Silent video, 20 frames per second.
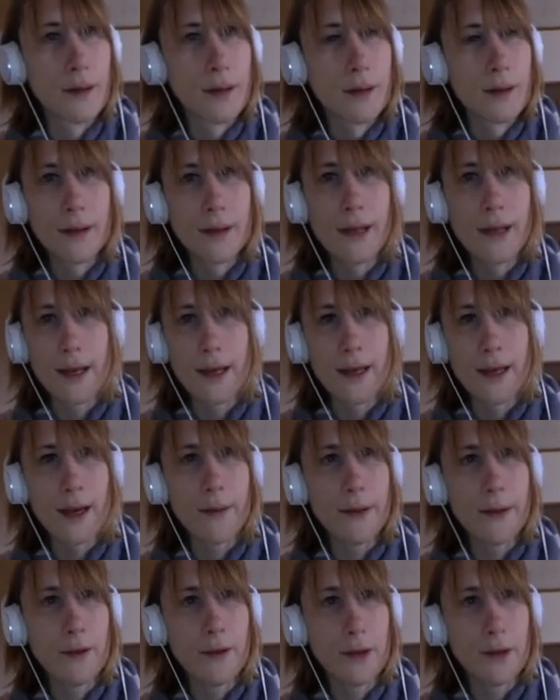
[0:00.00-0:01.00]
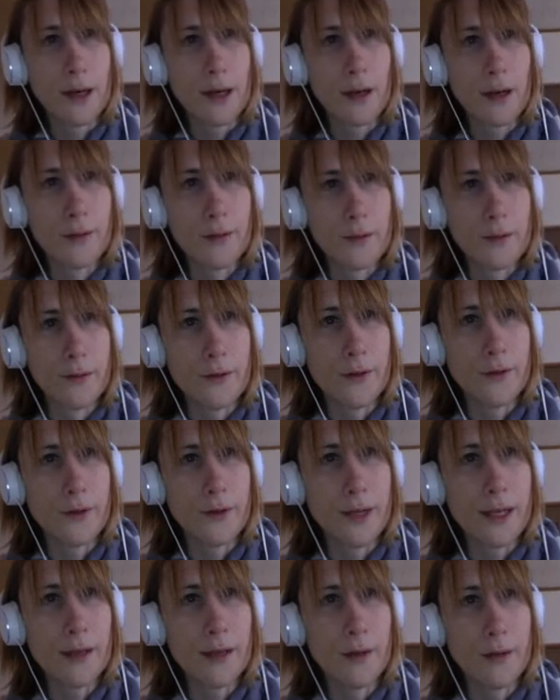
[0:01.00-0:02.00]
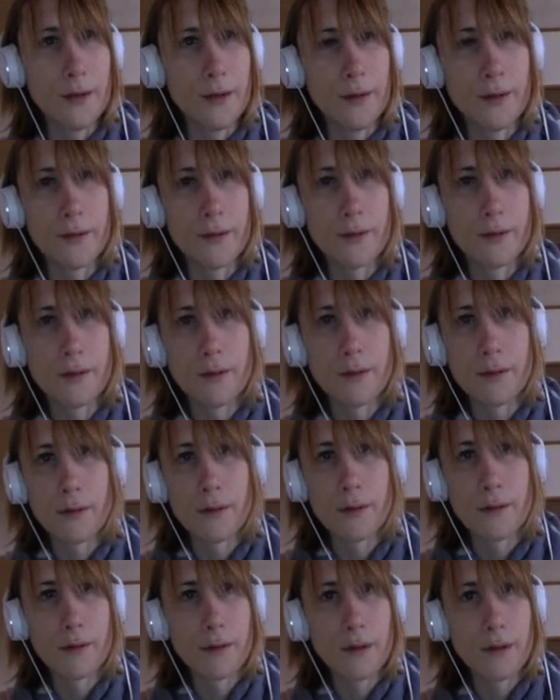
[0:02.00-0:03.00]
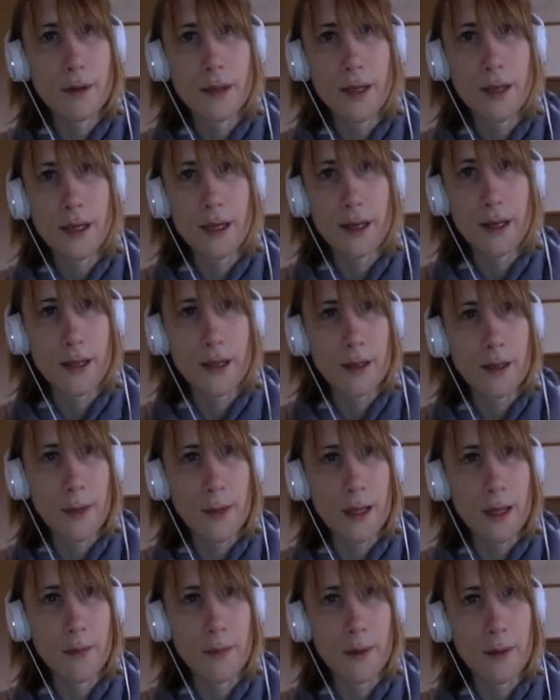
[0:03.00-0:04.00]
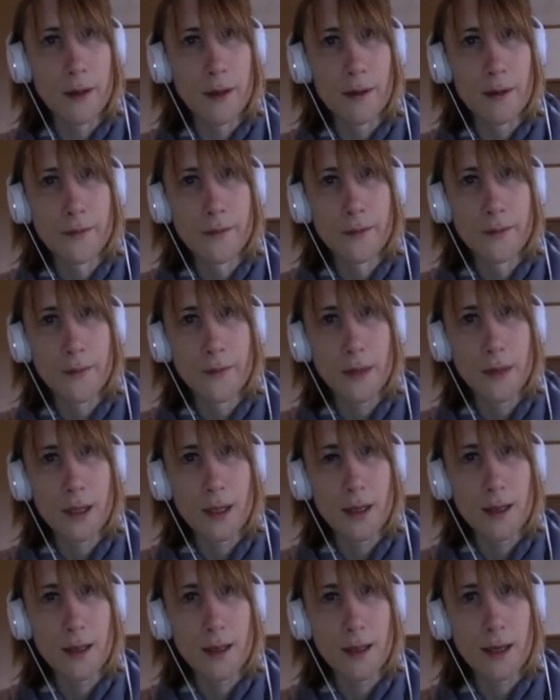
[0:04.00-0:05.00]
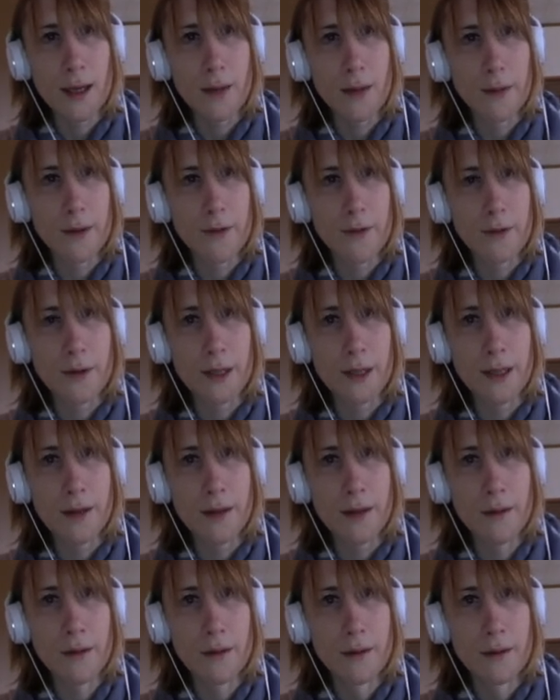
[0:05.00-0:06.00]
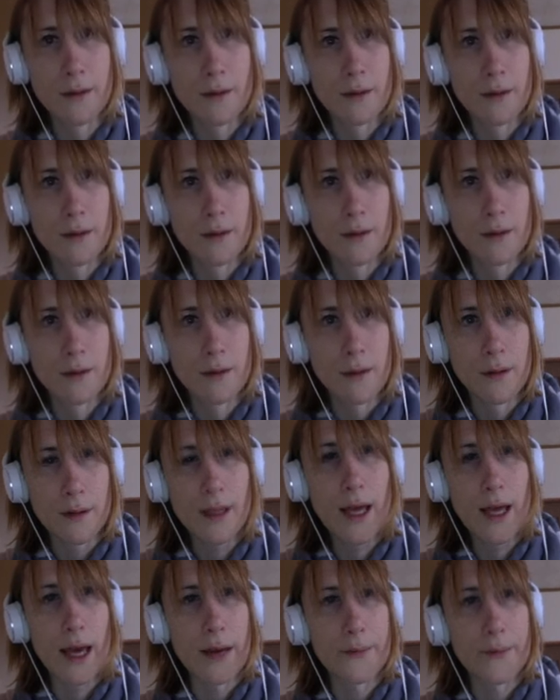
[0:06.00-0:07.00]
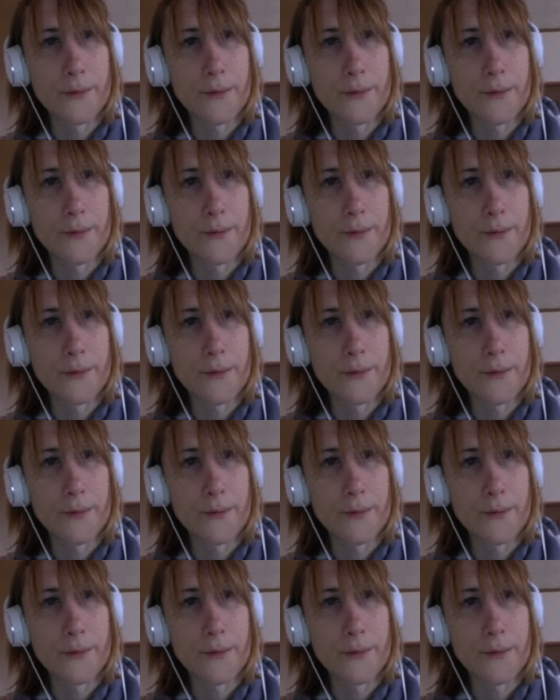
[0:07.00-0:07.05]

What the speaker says: Yeah, kami o kiru. Yeah, cut the paper. Kami o kiru. Yeah.